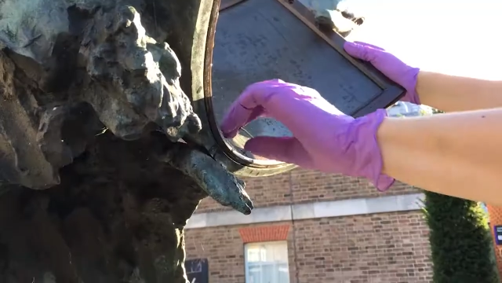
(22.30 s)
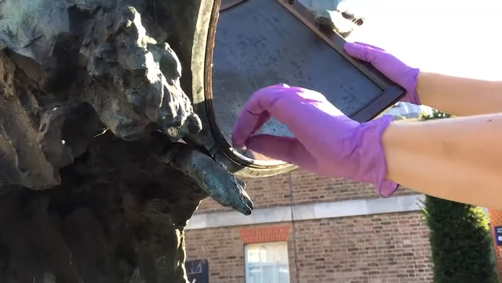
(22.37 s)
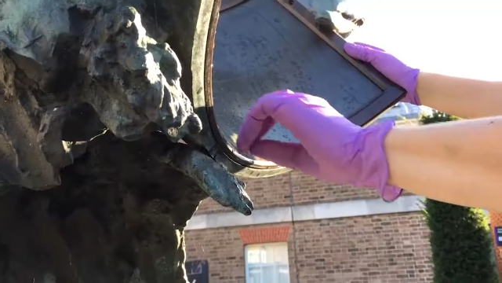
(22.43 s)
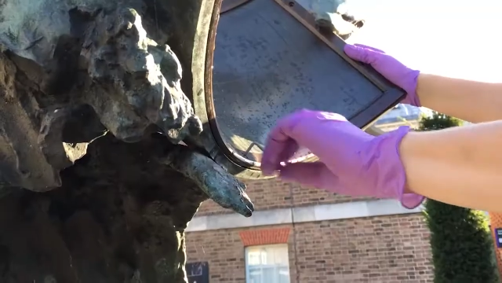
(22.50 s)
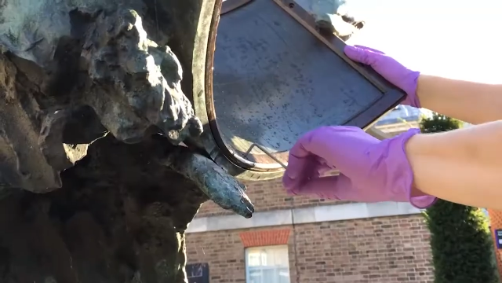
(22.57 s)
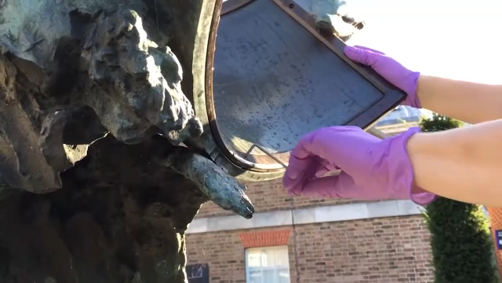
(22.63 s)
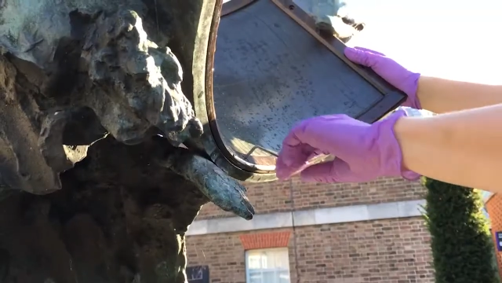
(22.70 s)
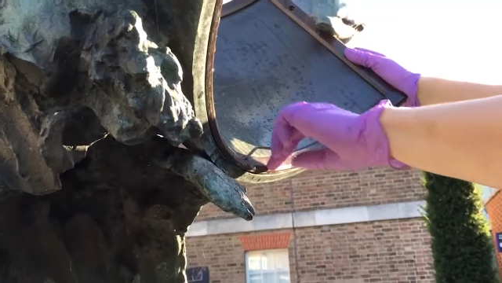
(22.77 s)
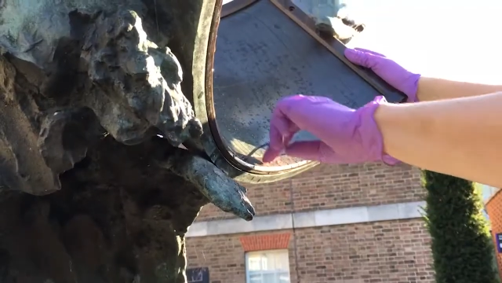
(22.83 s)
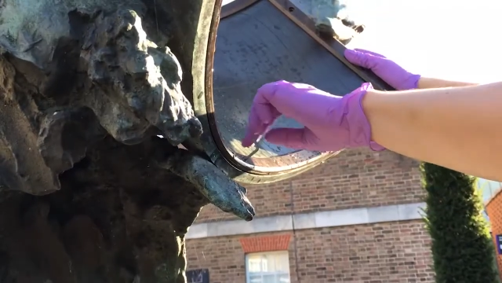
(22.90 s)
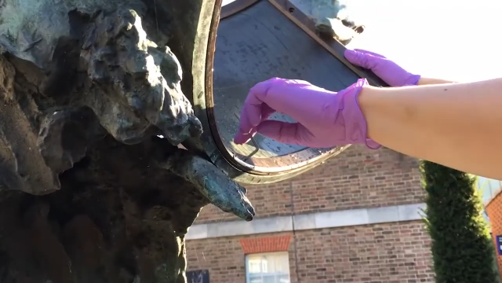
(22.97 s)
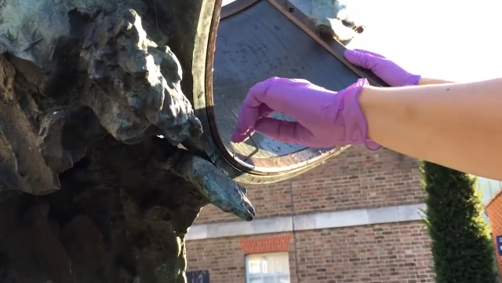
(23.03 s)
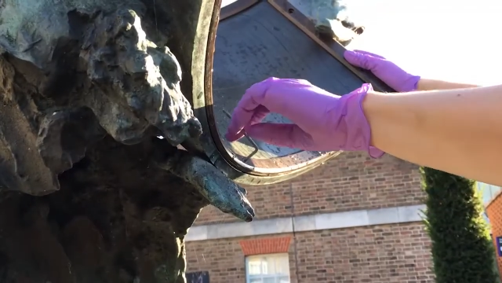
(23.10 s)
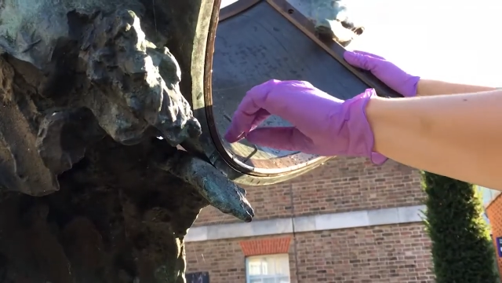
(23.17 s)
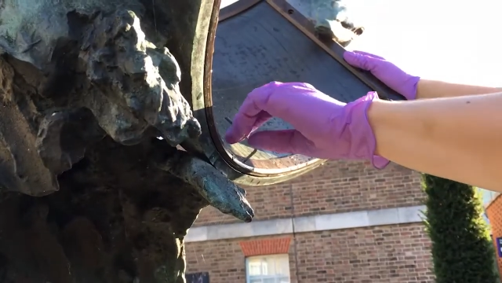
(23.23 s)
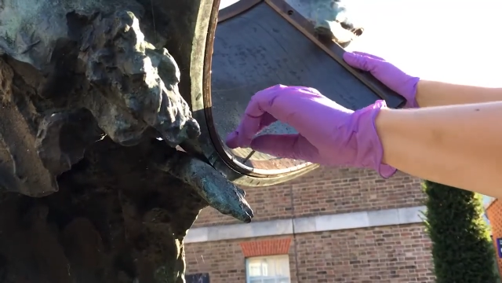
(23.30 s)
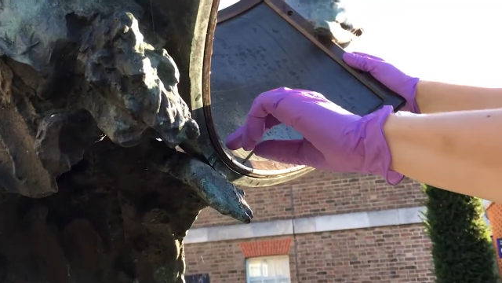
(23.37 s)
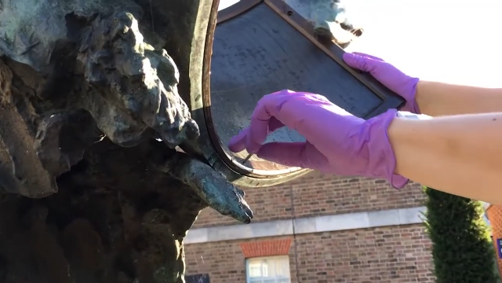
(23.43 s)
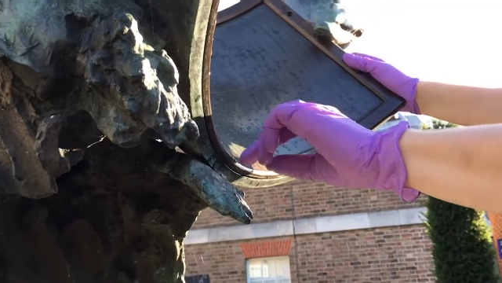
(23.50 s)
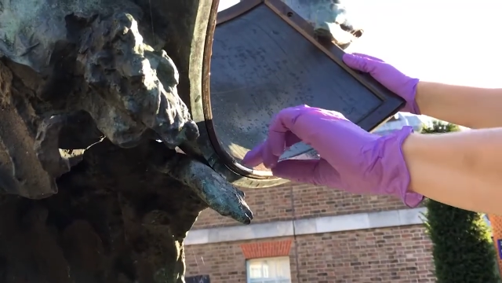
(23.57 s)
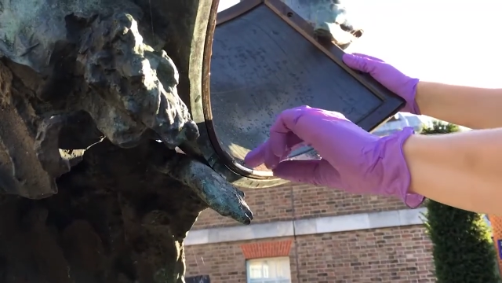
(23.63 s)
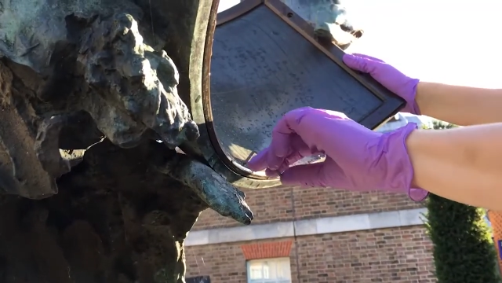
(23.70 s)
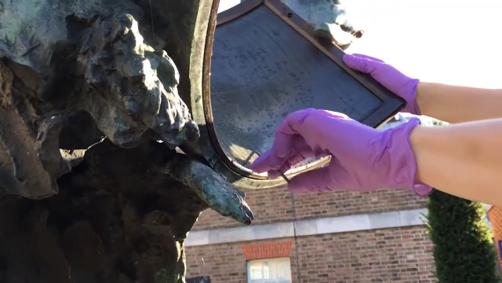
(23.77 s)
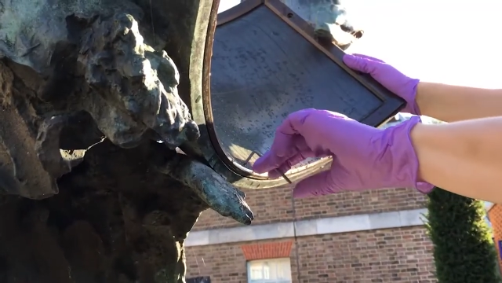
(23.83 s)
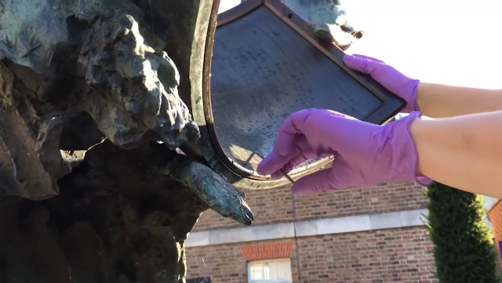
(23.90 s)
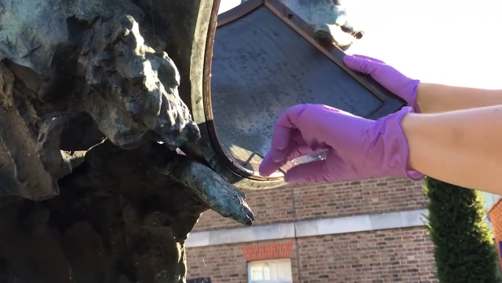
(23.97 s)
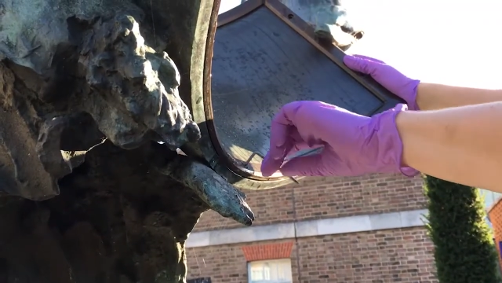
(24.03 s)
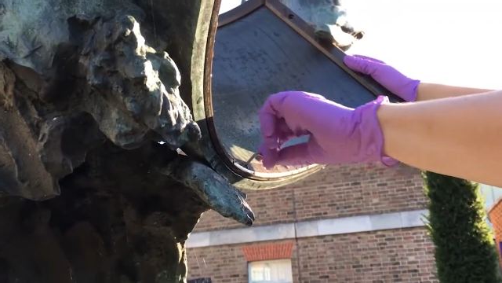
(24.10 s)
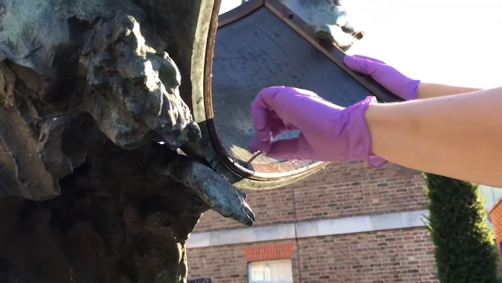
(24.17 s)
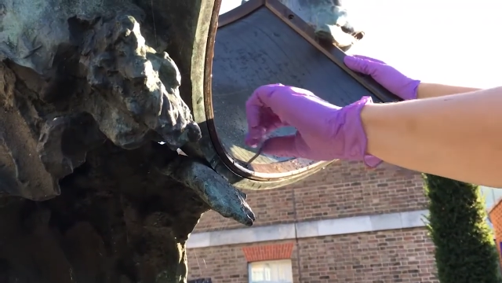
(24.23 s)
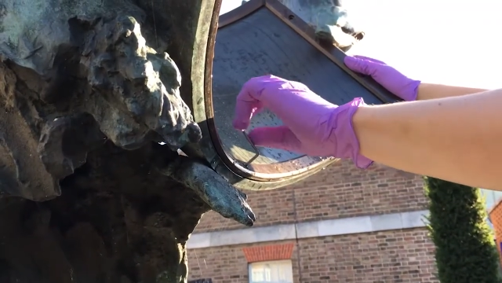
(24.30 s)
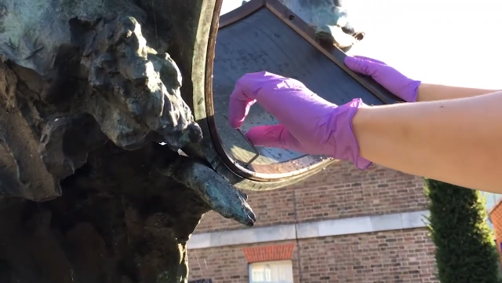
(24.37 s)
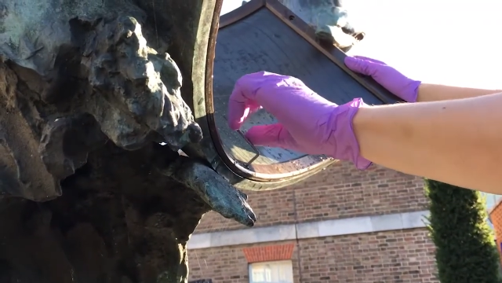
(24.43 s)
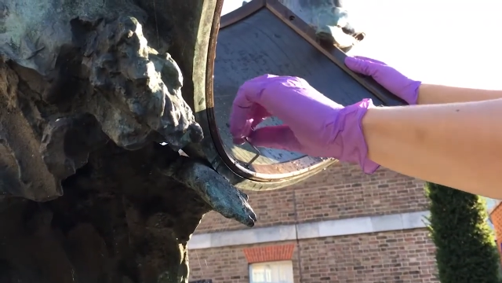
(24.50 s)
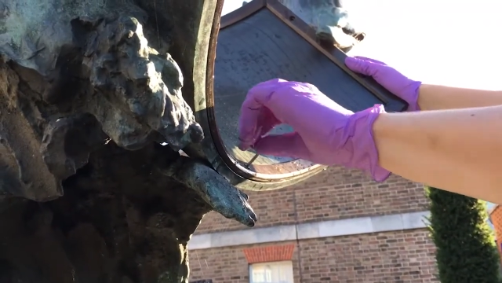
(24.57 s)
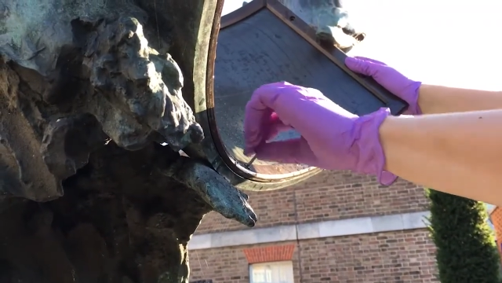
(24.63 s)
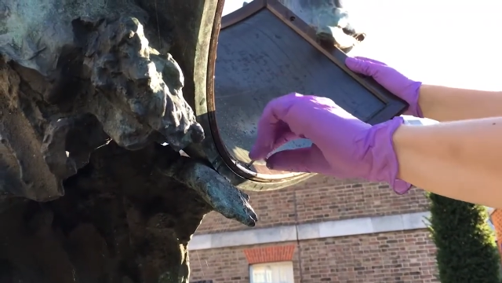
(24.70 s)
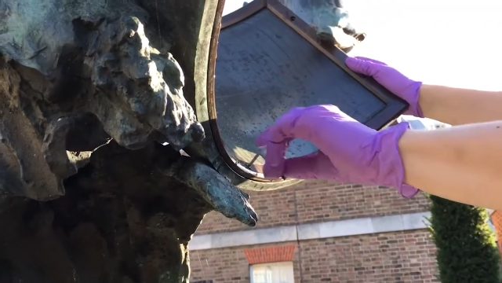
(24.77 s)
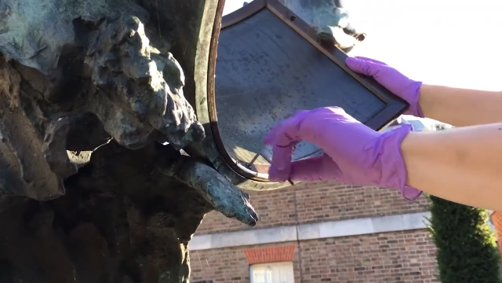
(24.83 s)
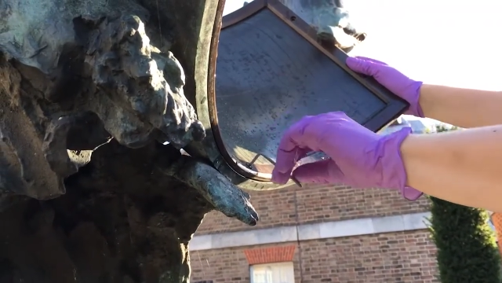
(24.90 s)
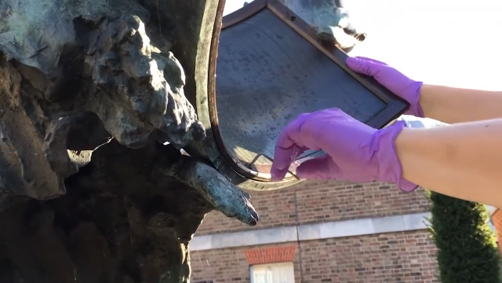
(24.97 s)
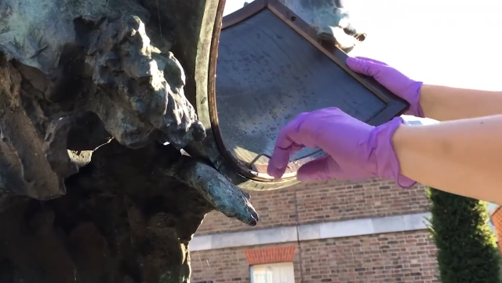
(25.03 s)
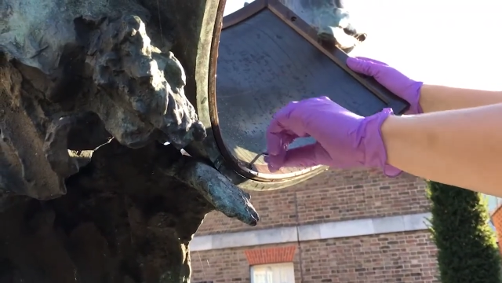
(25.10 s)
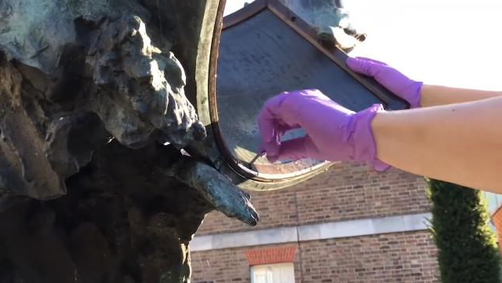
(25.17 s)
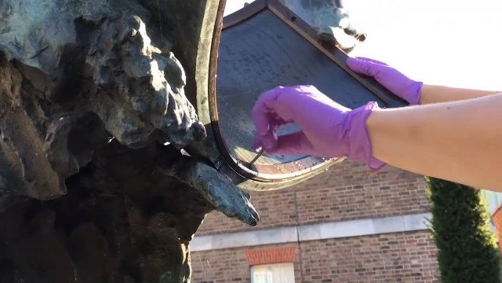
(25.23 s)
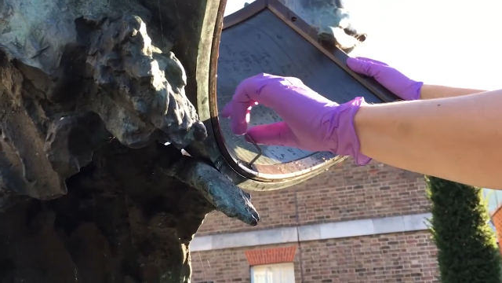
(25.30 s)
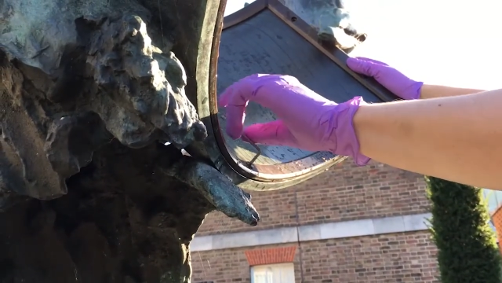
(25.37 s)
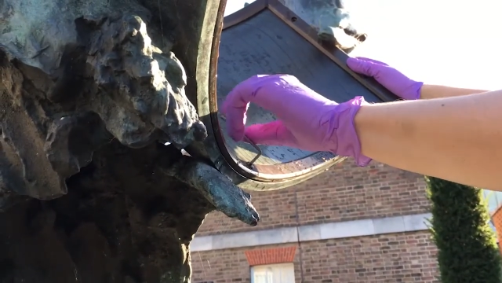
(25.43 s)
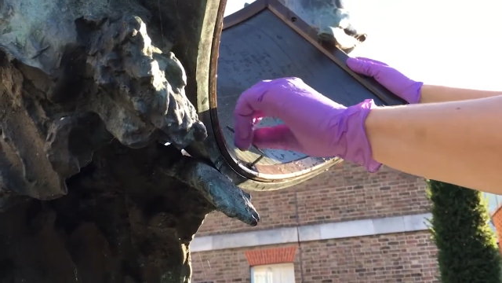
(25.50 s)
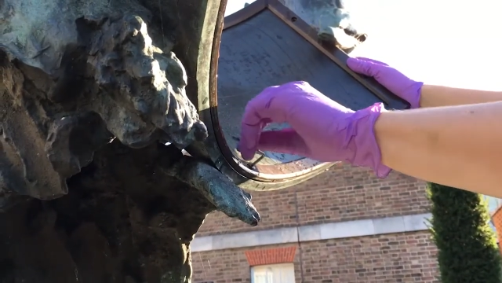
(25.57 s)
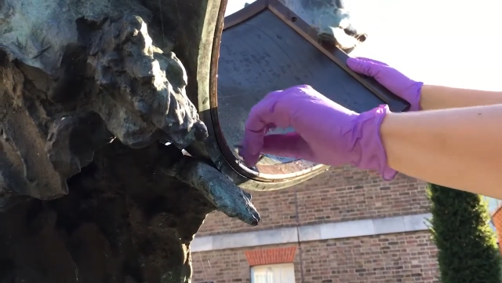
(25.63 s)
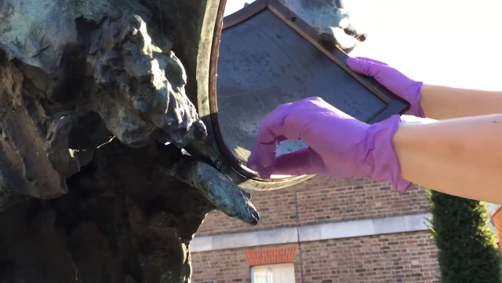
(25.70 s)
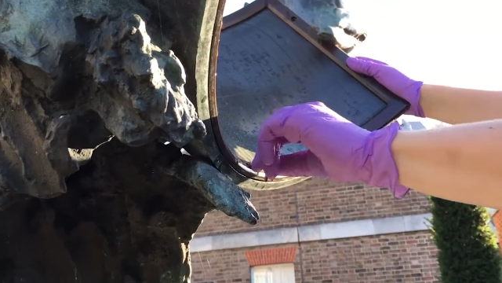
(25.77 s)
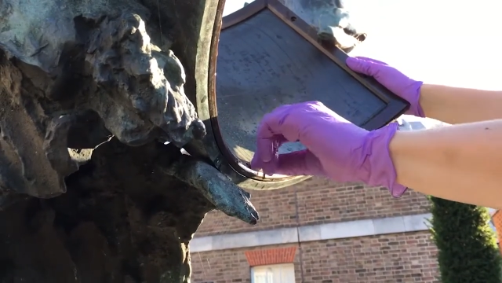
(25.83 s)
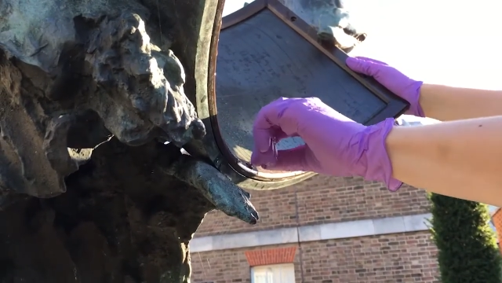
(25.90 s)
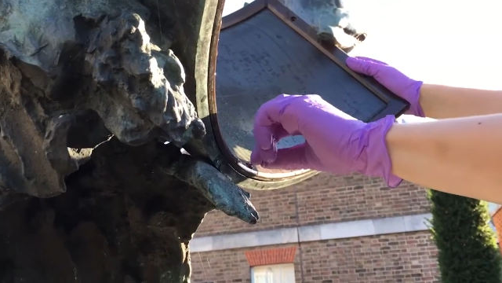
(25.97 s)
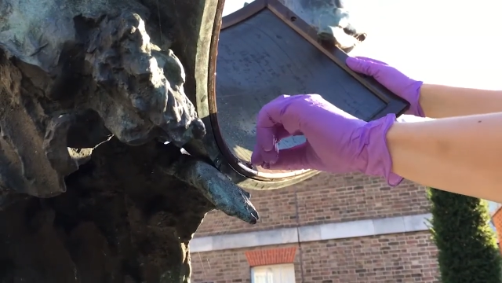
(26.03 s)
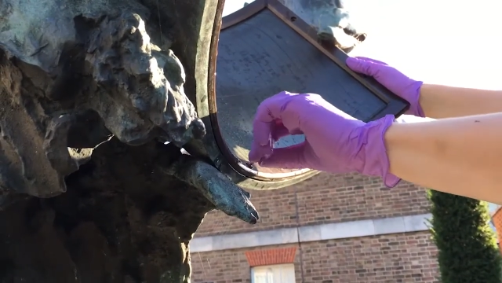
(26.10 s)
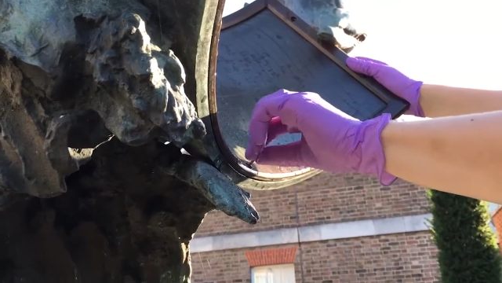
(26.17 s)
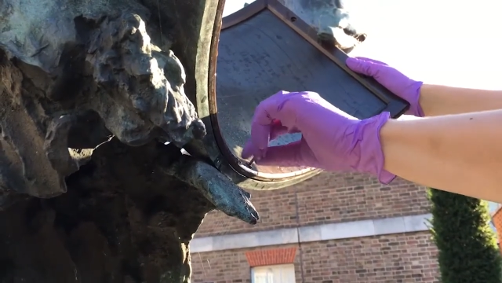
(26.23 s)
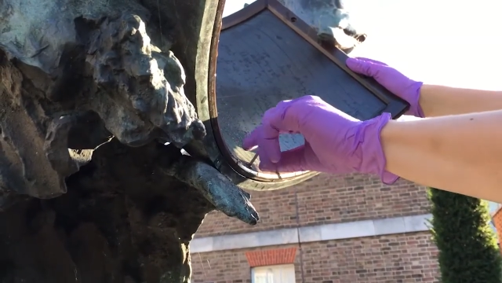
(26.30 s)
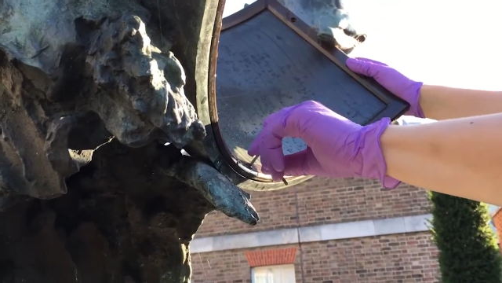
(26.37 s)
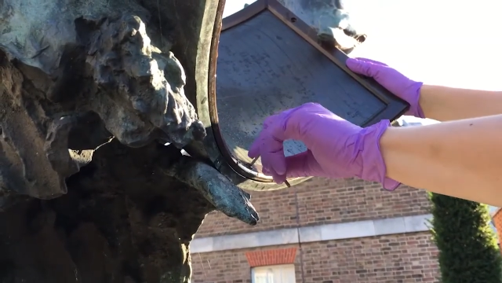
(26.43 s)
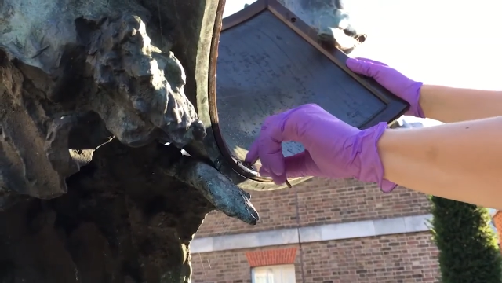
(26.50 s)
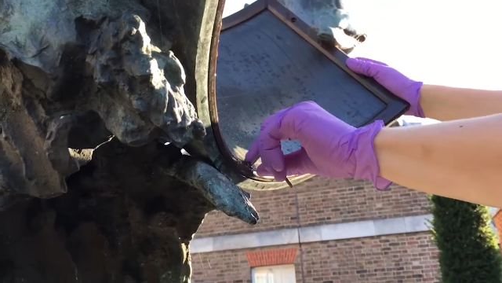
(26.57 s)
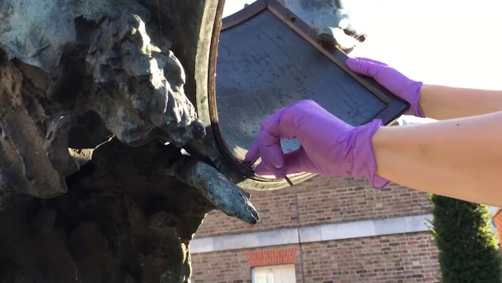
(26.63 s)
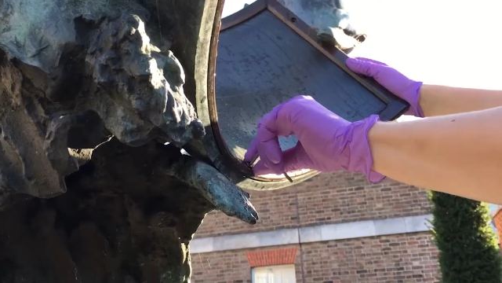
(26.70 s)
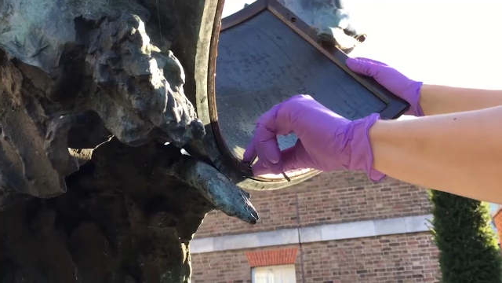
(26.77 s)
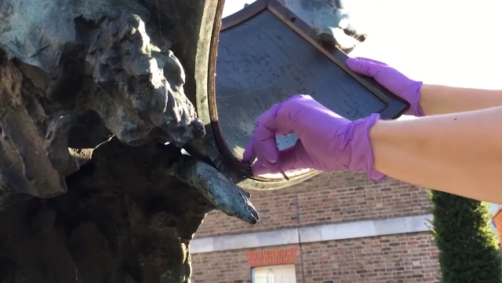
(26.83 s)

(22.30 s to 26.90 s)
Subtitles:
(no speaker visible)